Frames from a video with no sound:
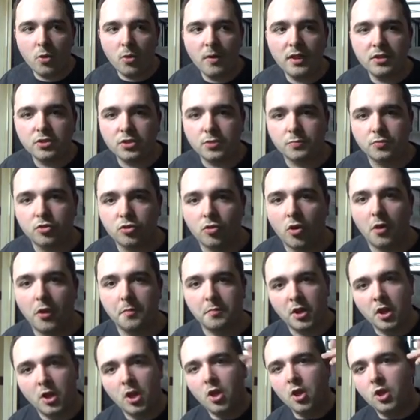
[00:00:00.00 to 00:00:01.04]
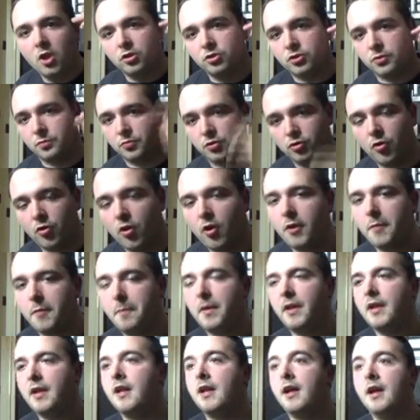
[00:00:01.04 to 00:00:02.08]
you ain't subscribed, subscribe.
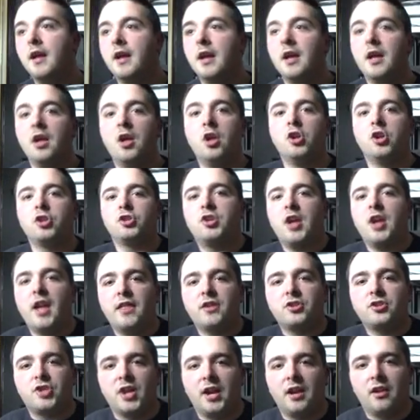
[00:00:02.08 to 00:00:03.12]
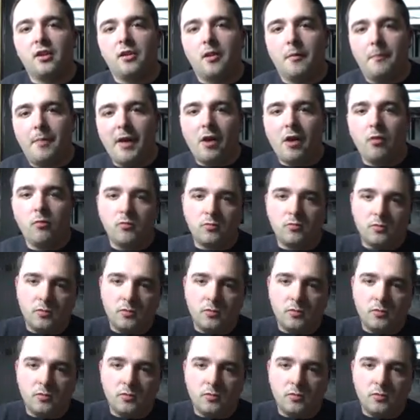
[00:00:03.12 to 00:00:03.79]
Share the channel about.